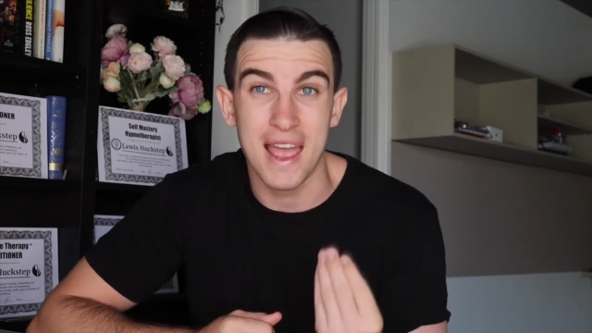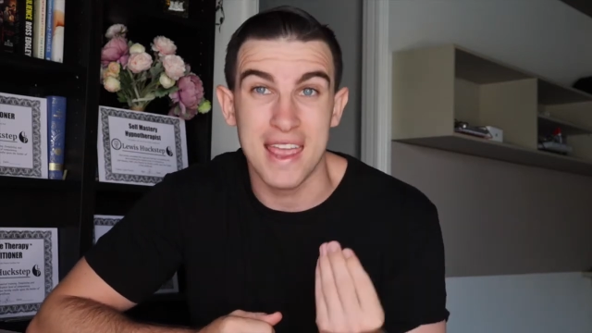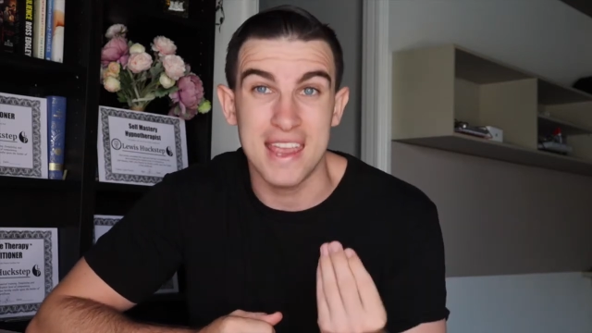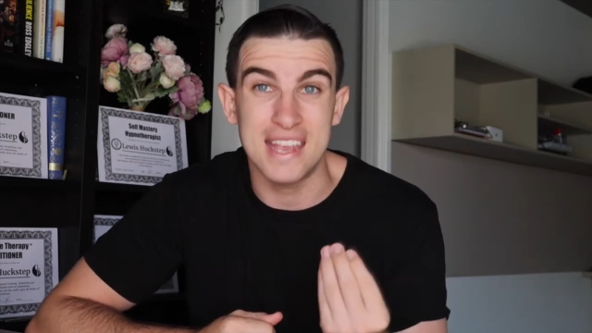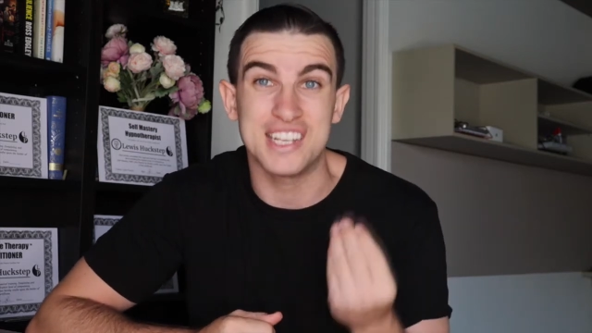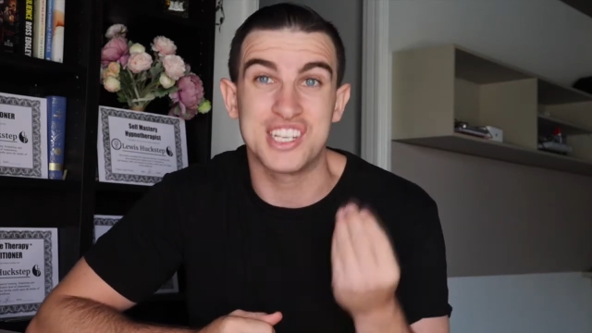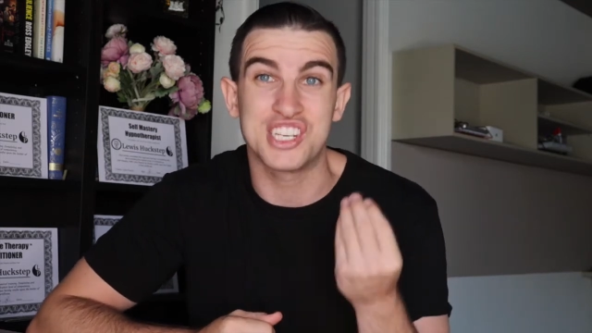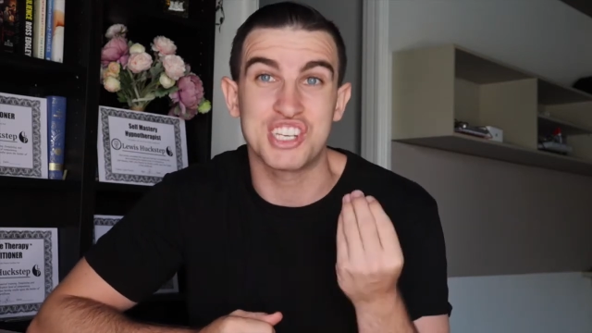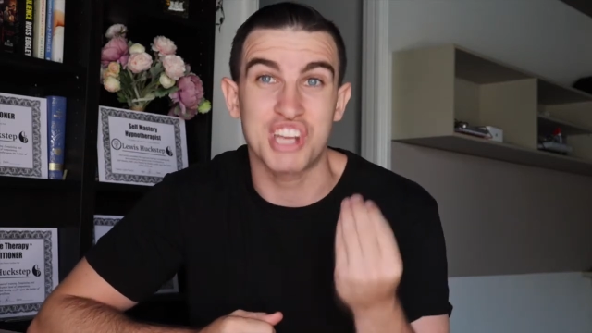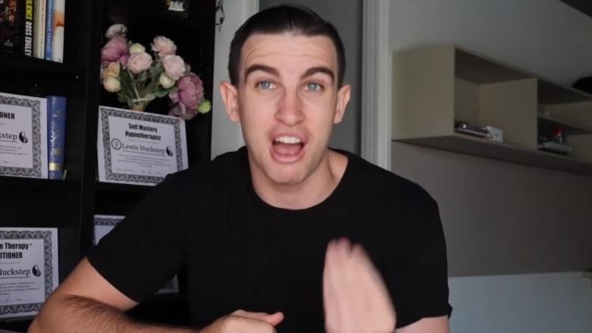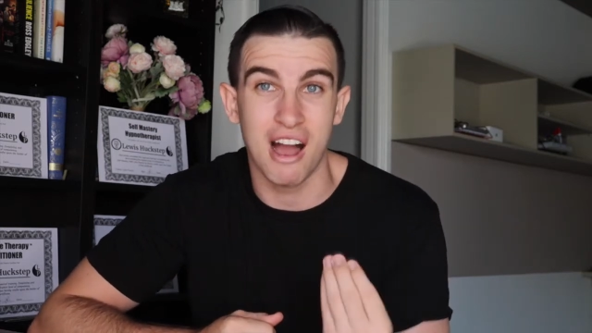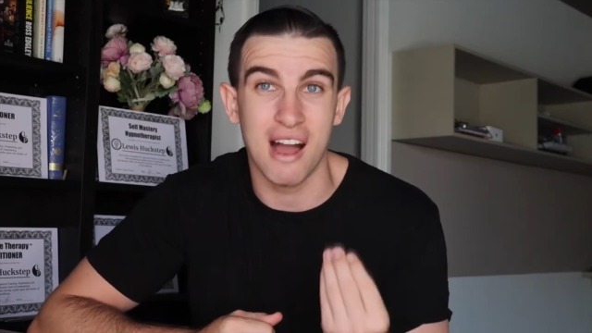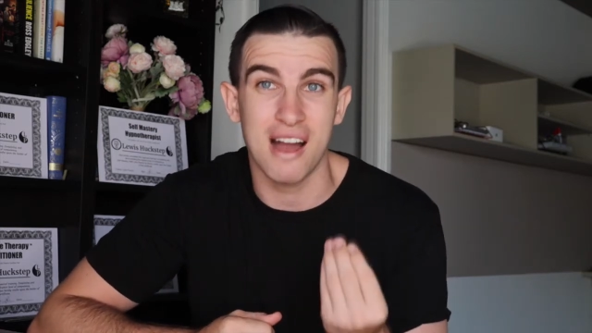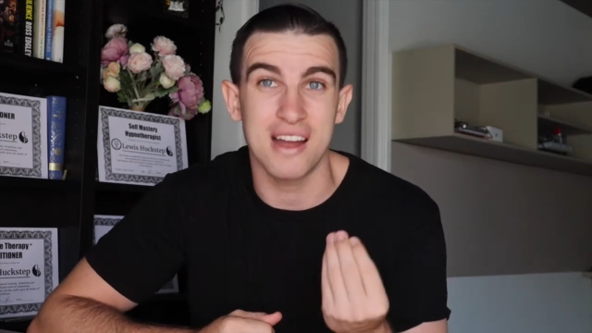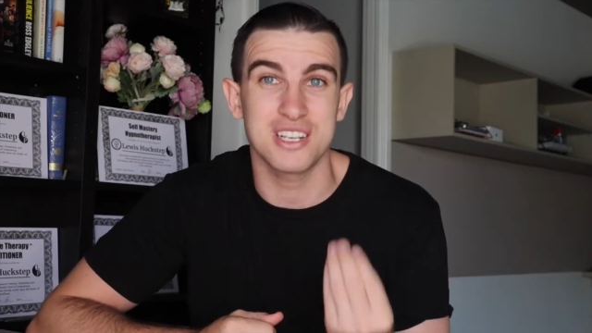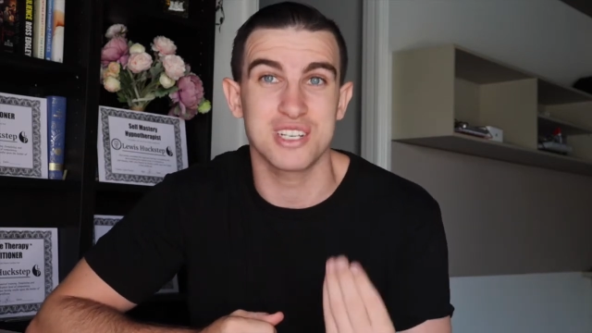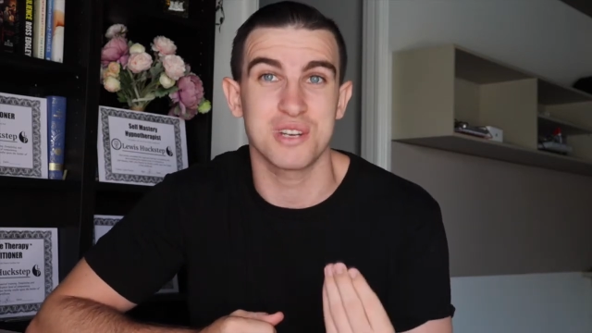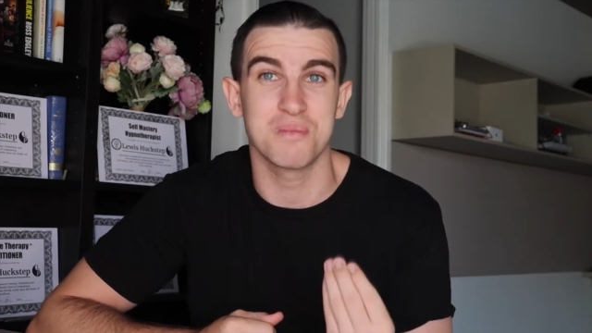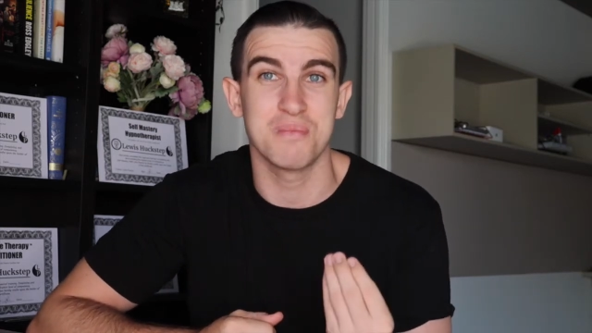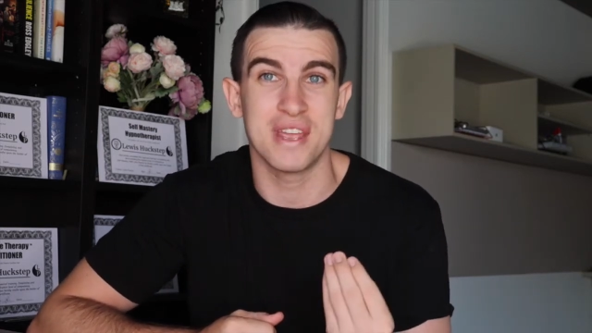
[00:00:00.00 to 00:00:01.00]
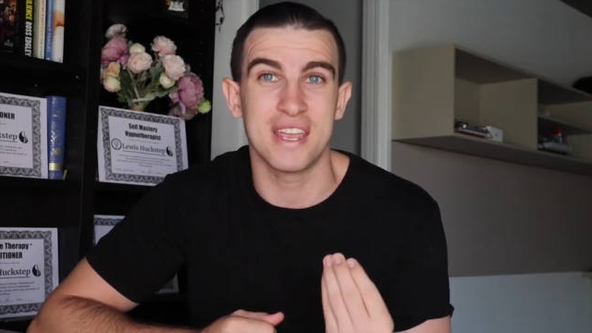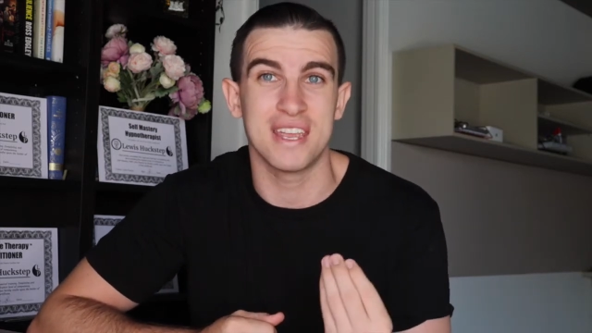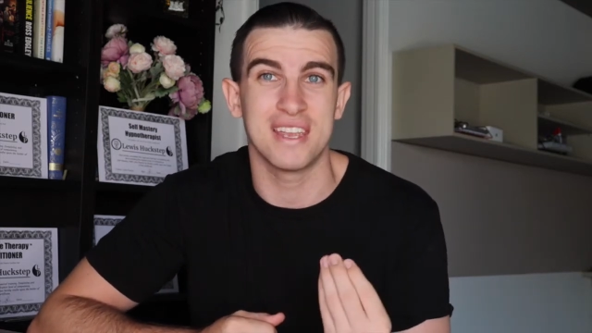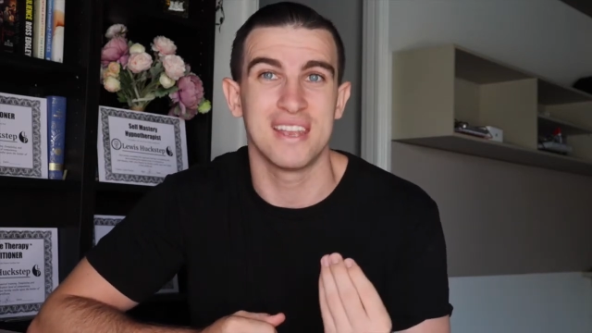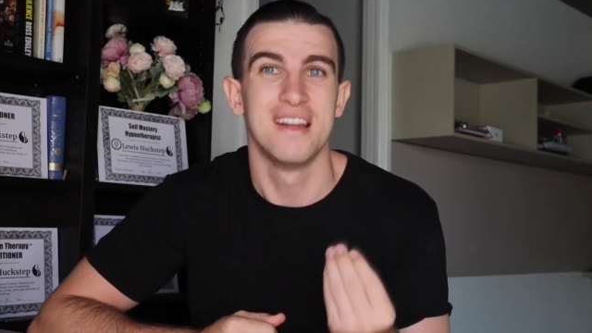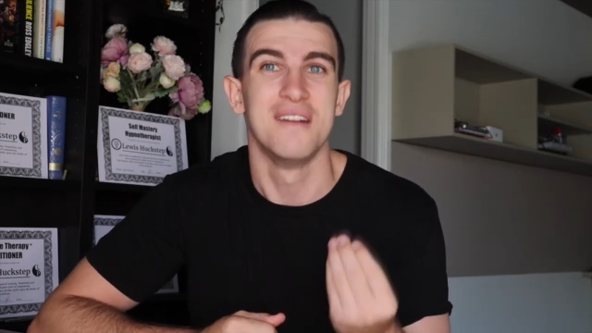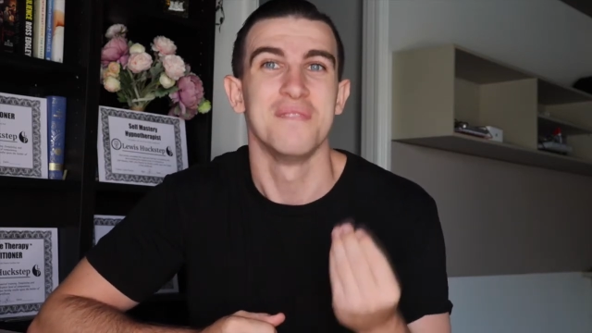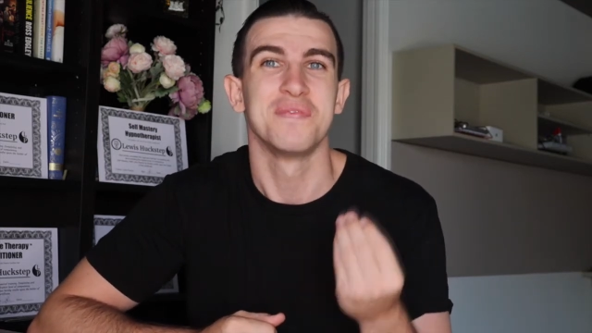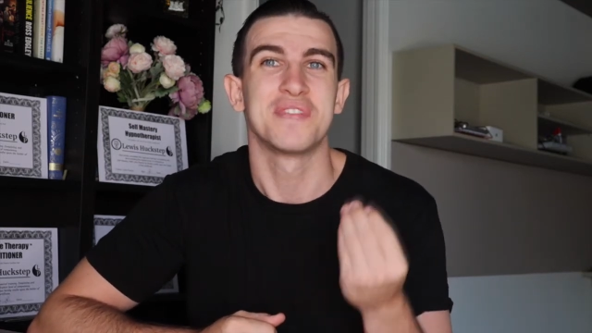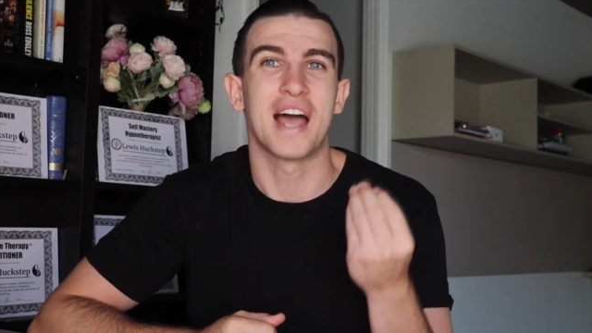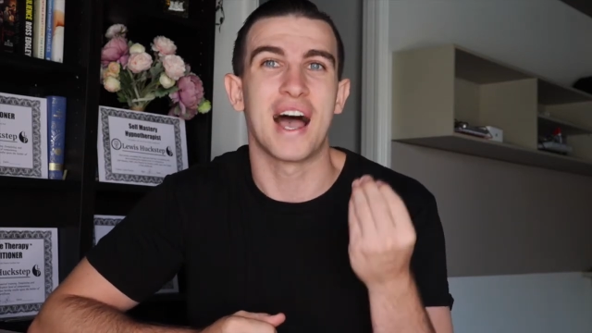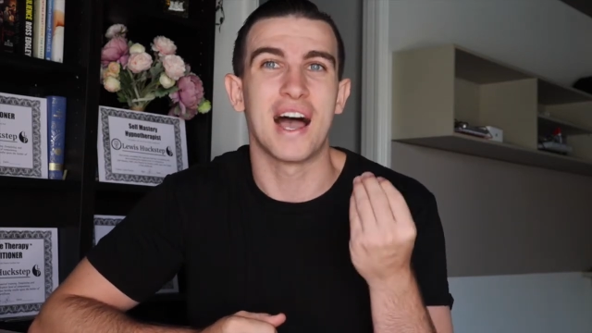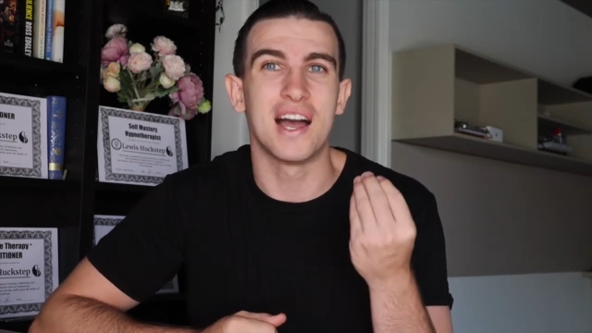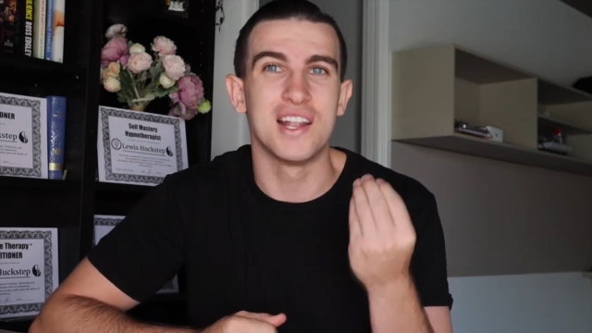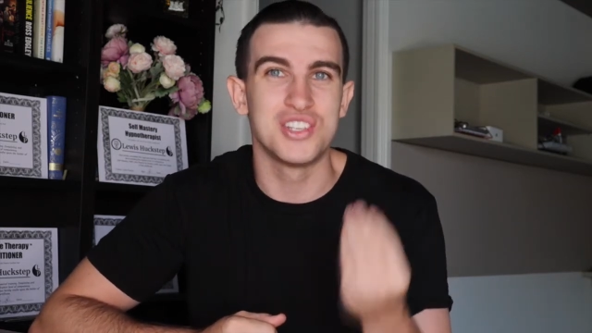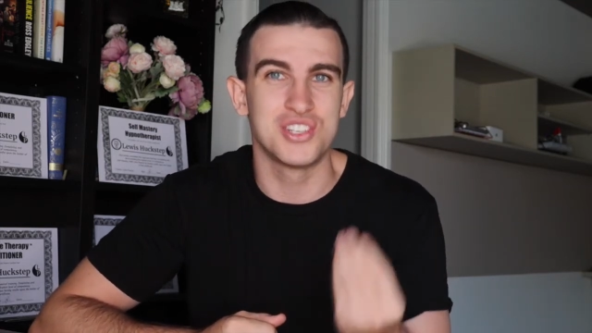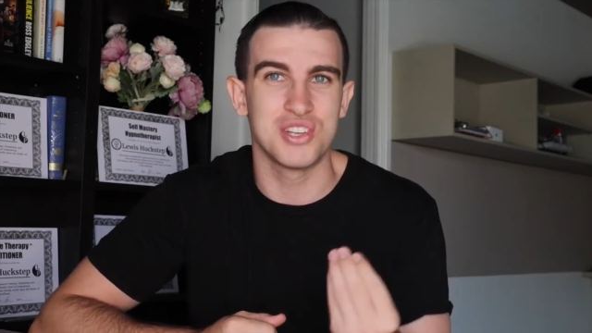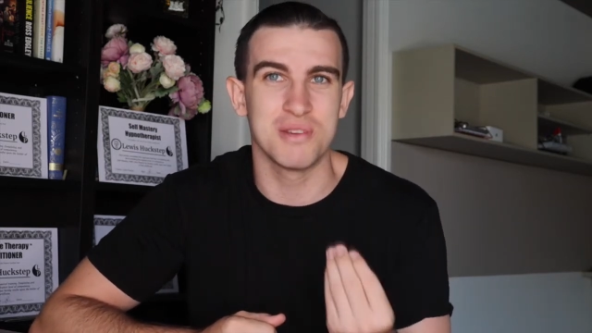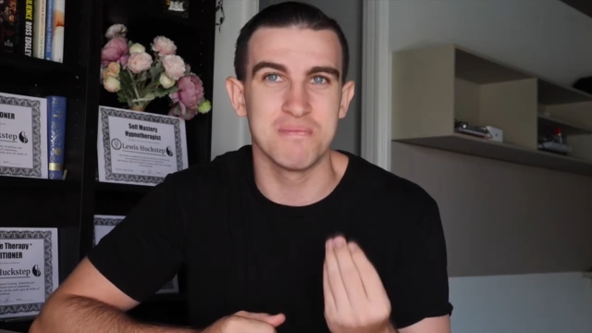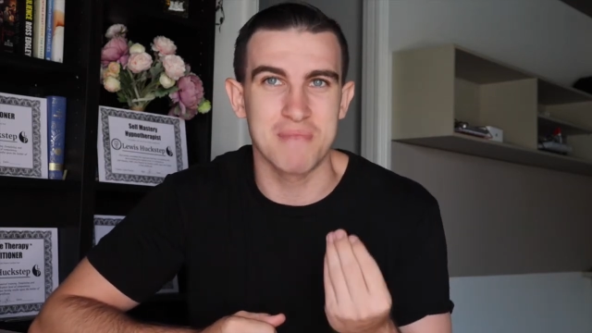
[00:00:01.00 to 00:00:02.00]
he charged me
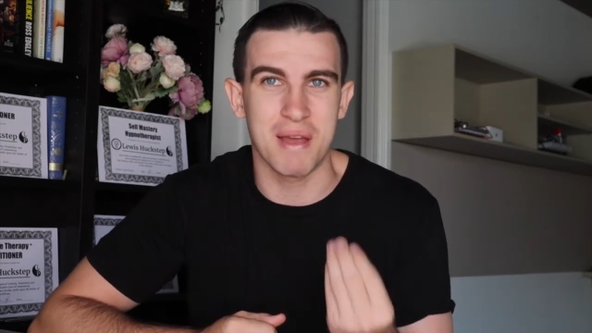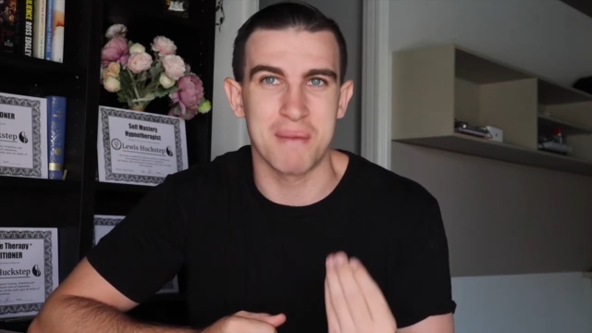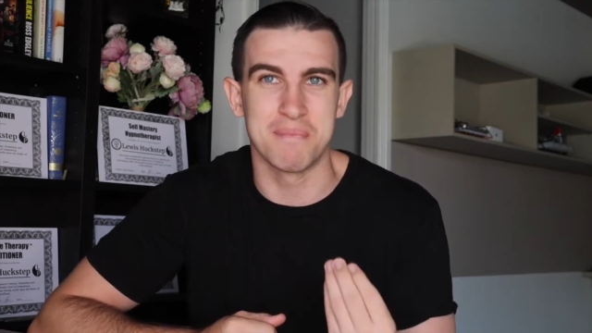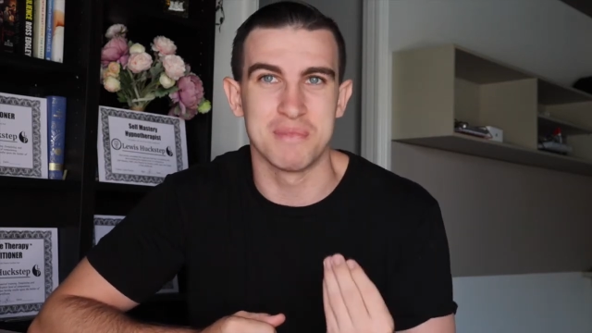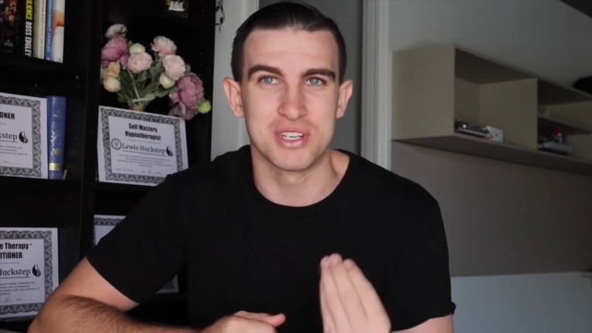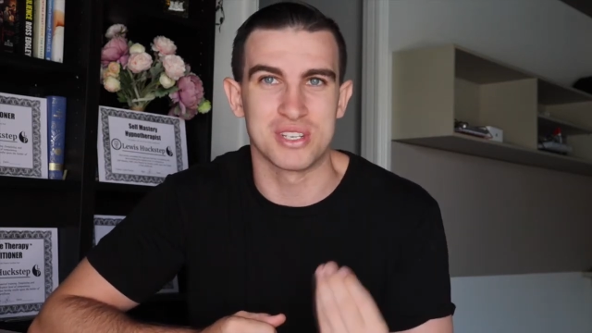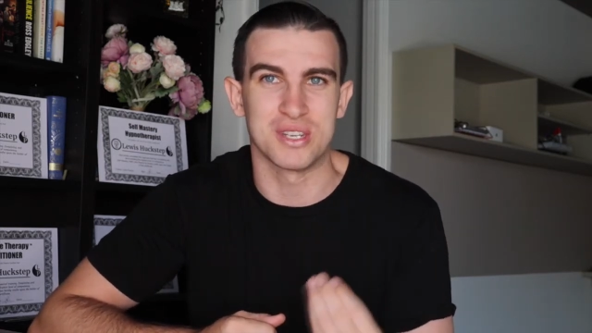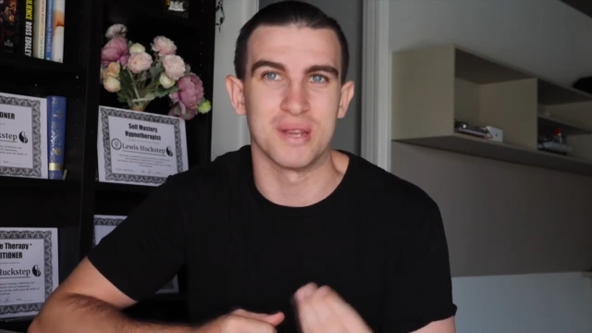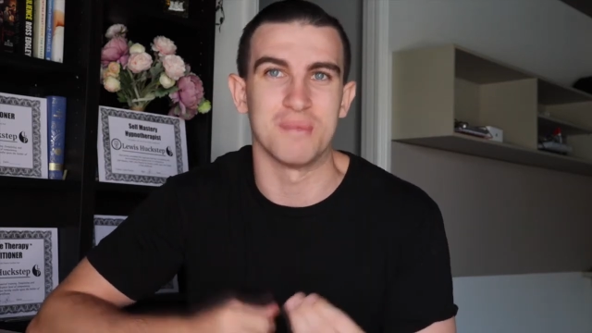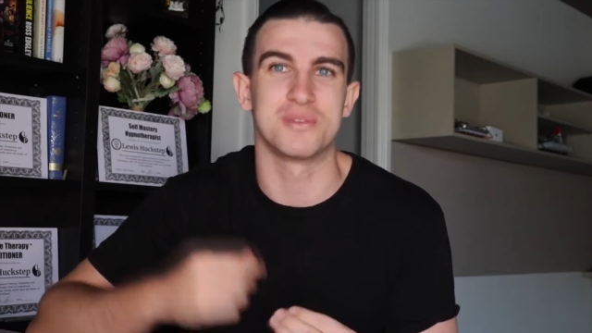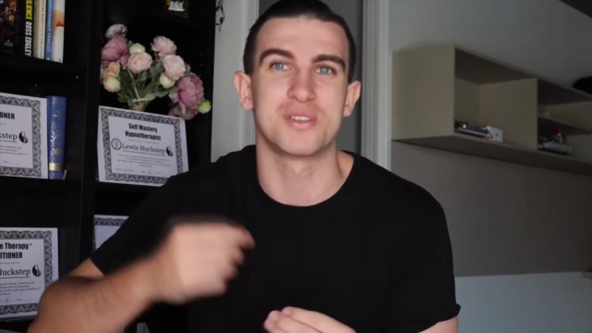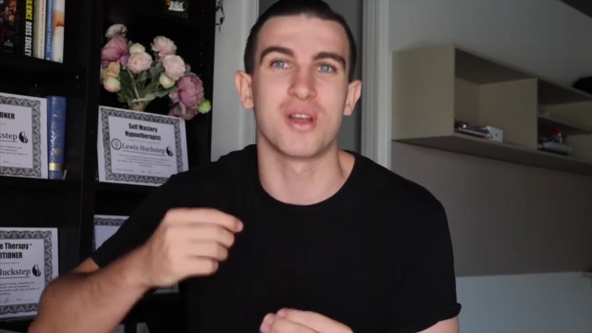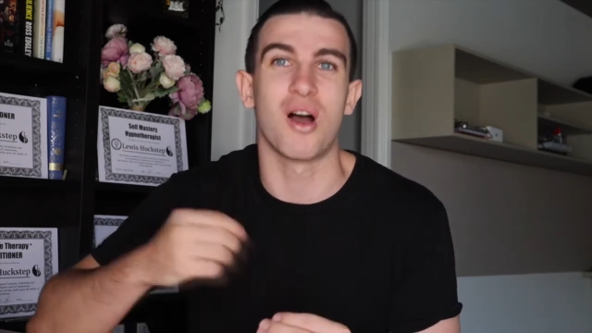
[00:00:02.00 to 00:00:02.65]
a gym membership.